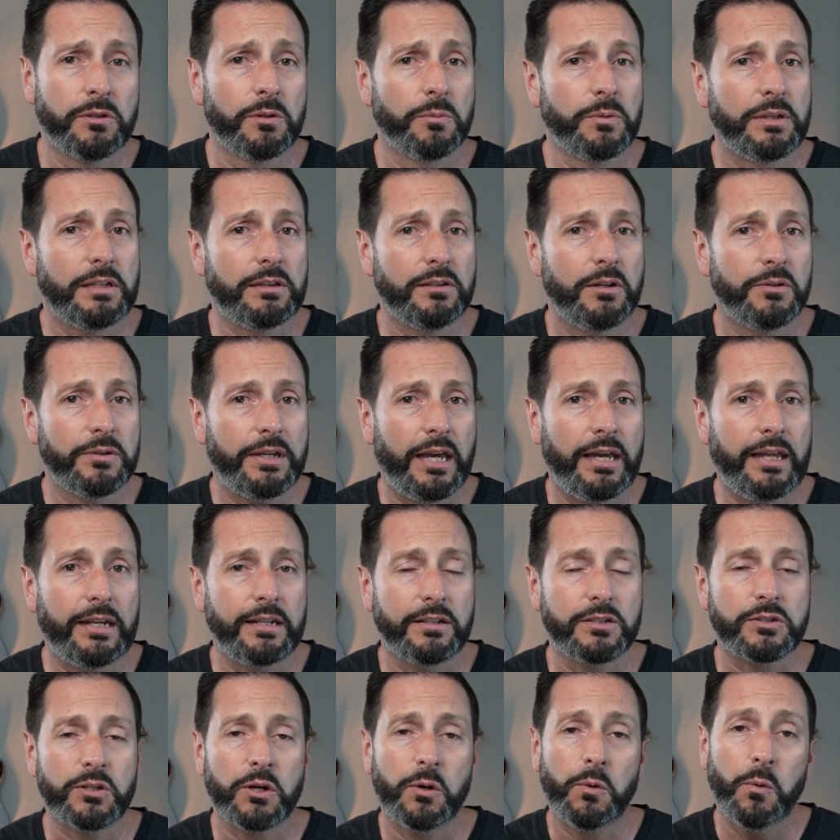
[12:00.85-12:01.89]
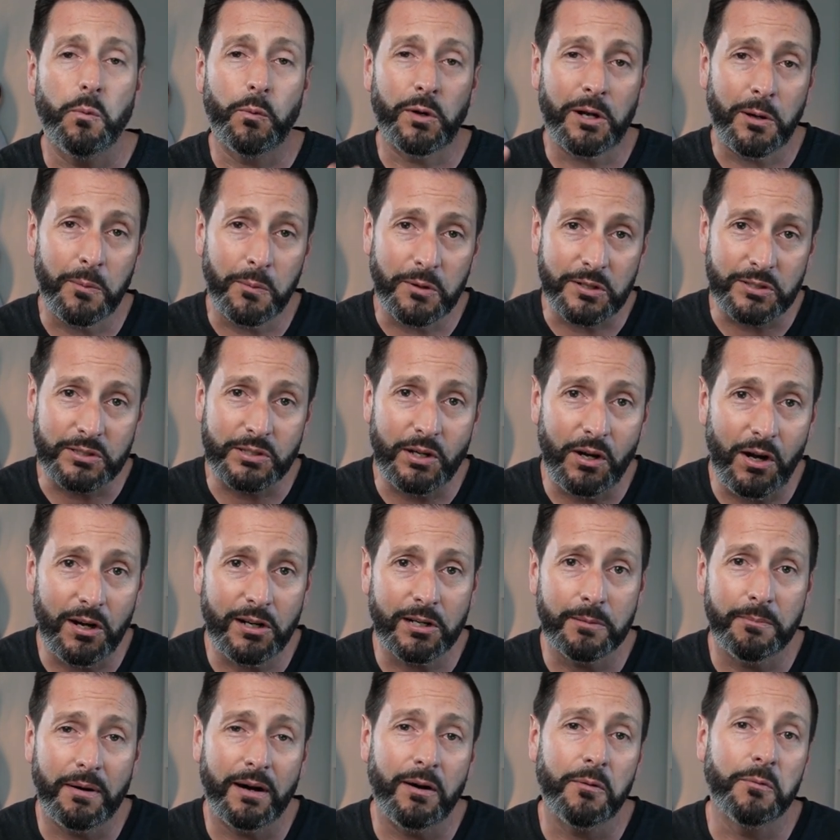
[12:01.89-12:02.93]
they're relocating. So what I want to
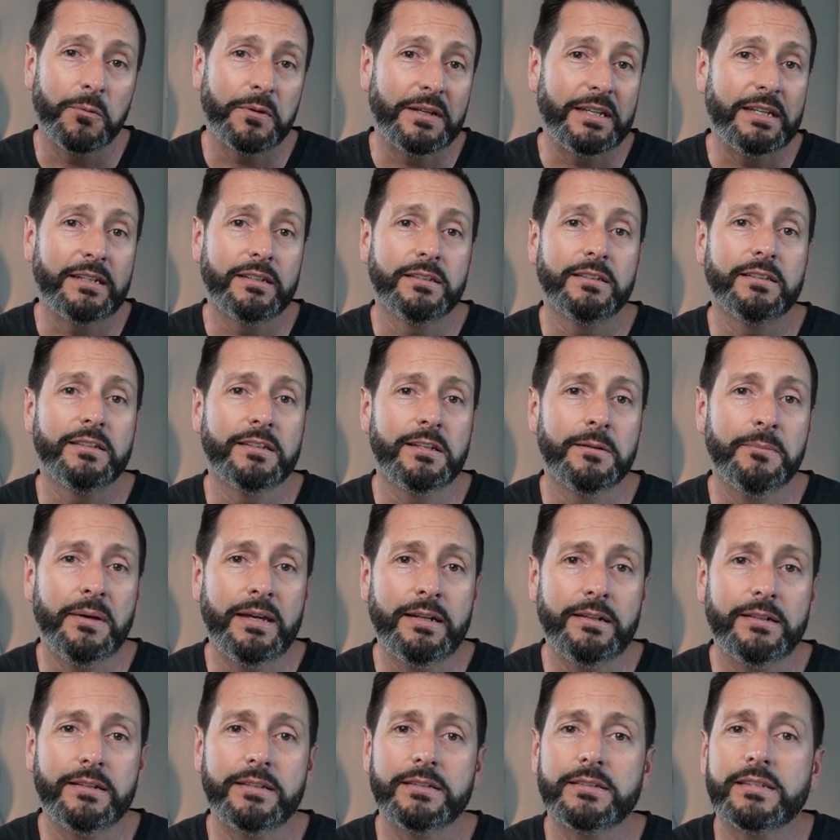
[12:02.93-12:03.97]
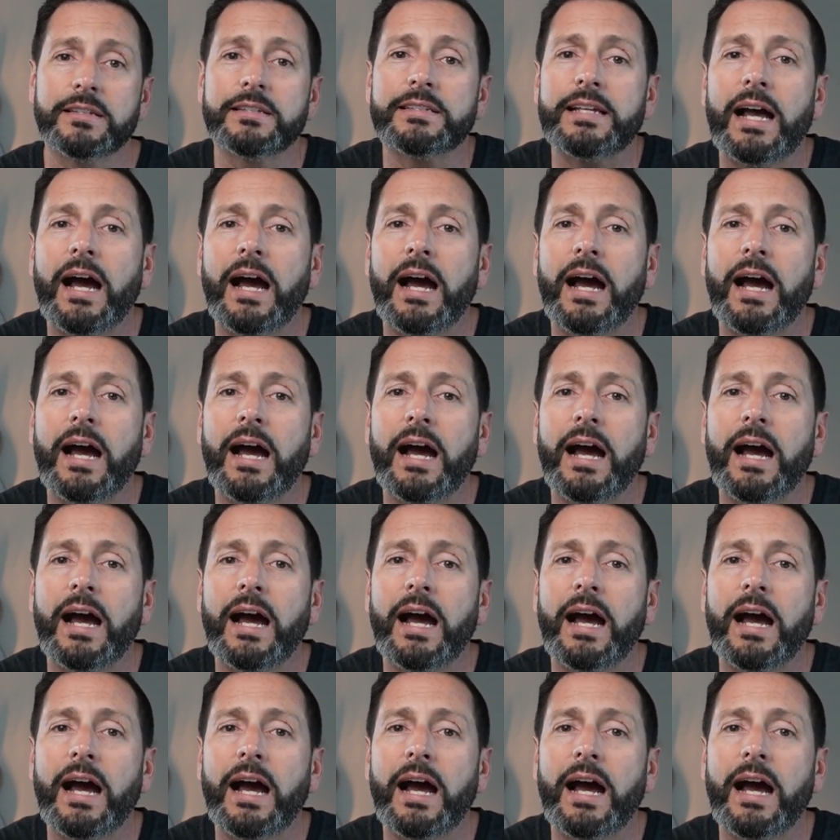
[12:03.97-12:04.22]
talk about when we get into the amenities is,